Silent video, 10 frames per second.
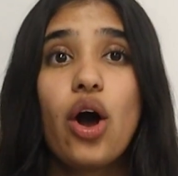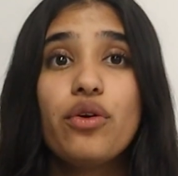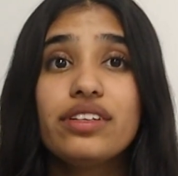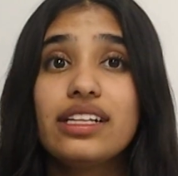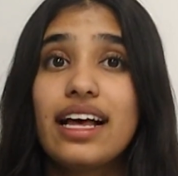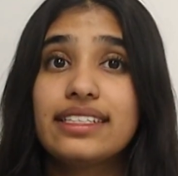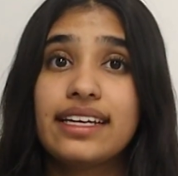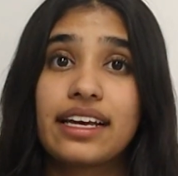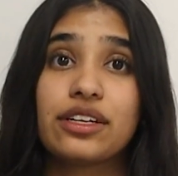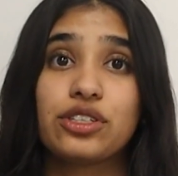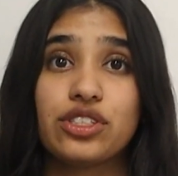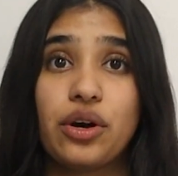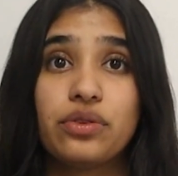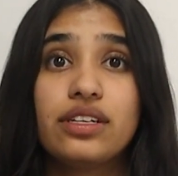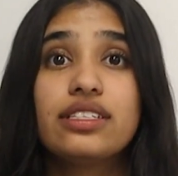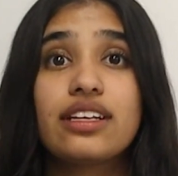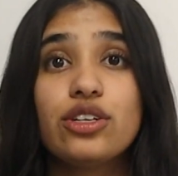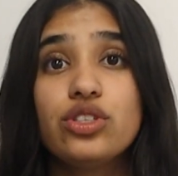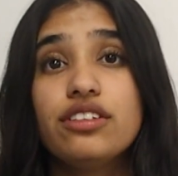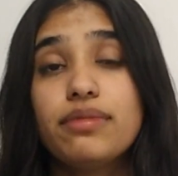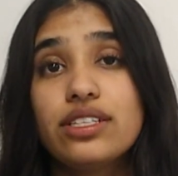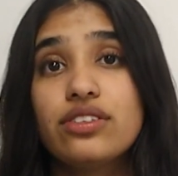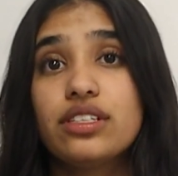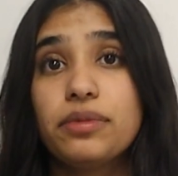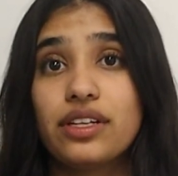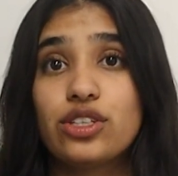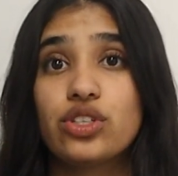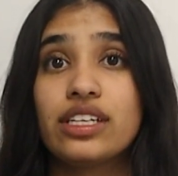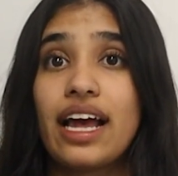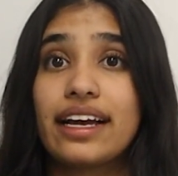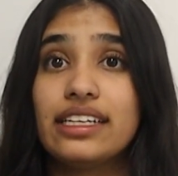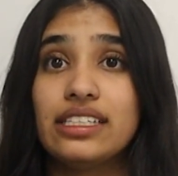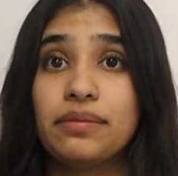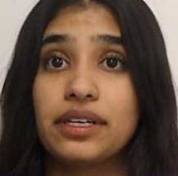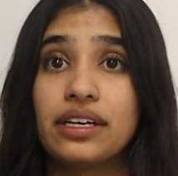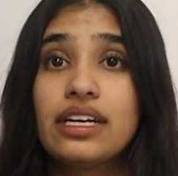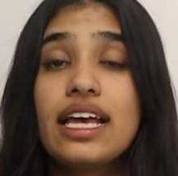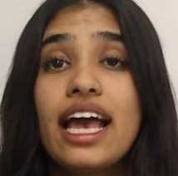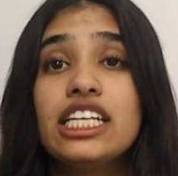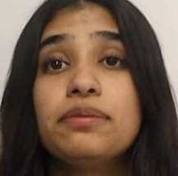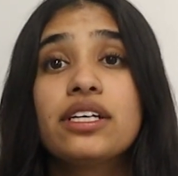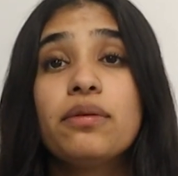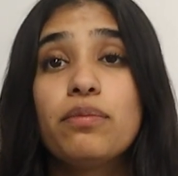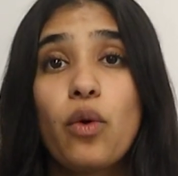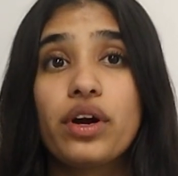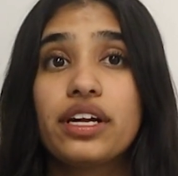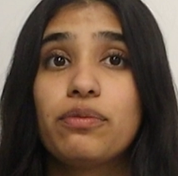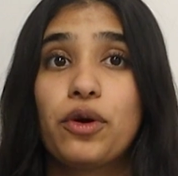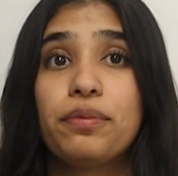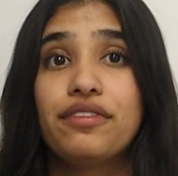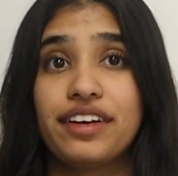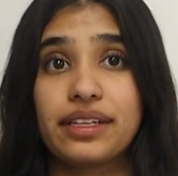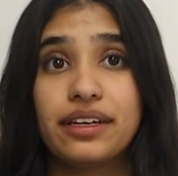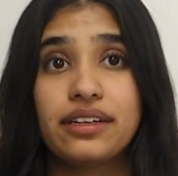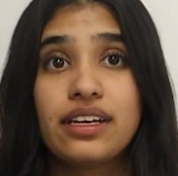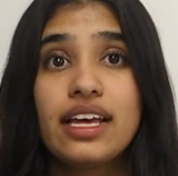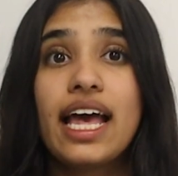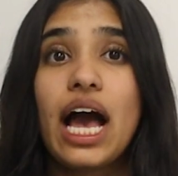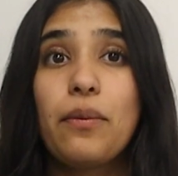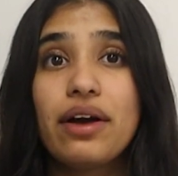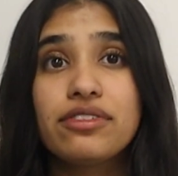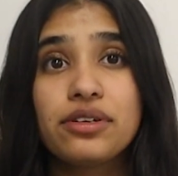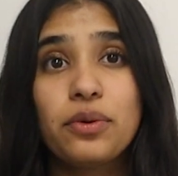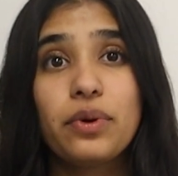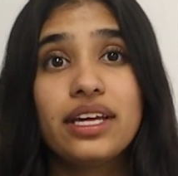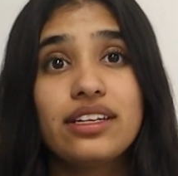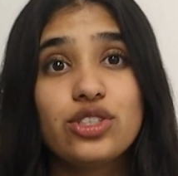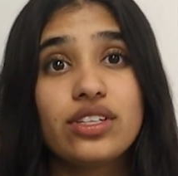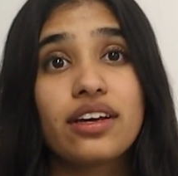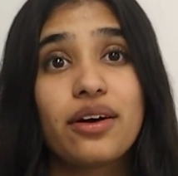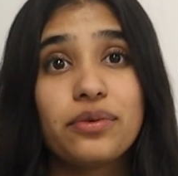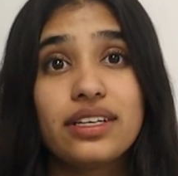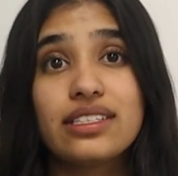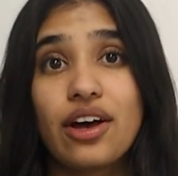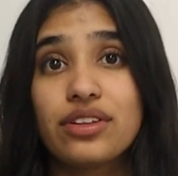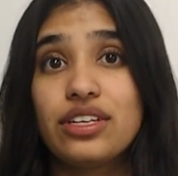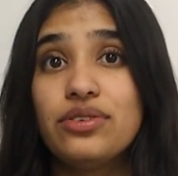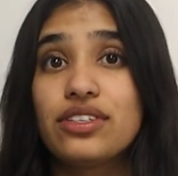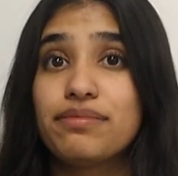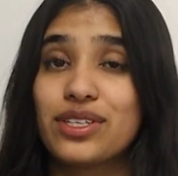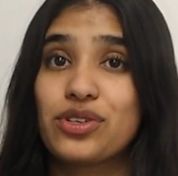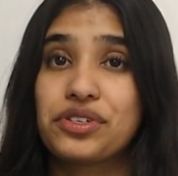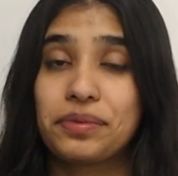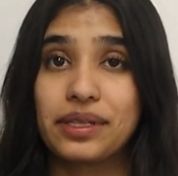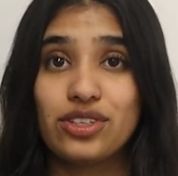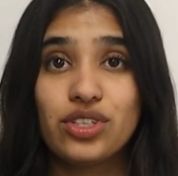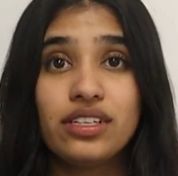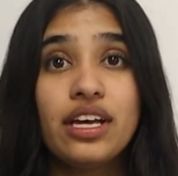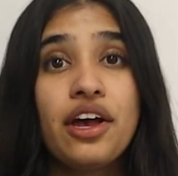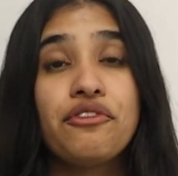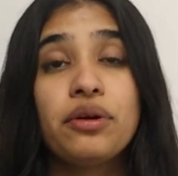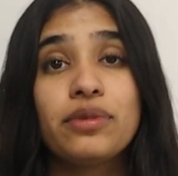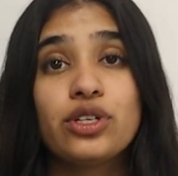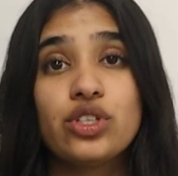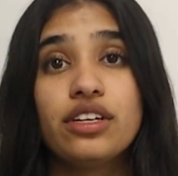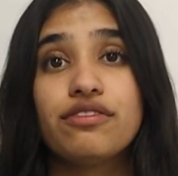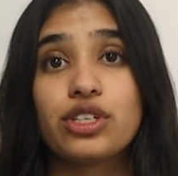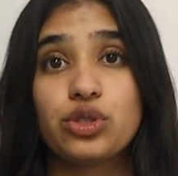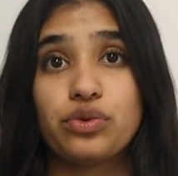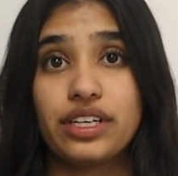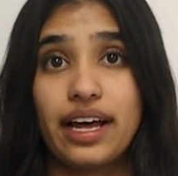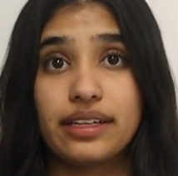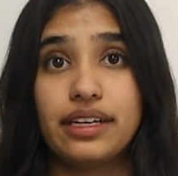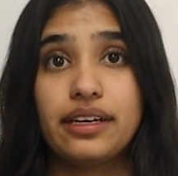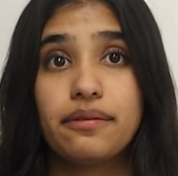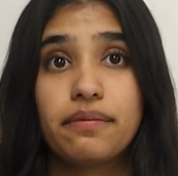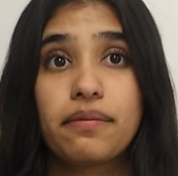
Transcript: Over the last decade or so, the discussion of muscle stimulation in academia has become more and more prevalent. However, we initially only saw the use of muscle stimulation for immersion in virtual reality.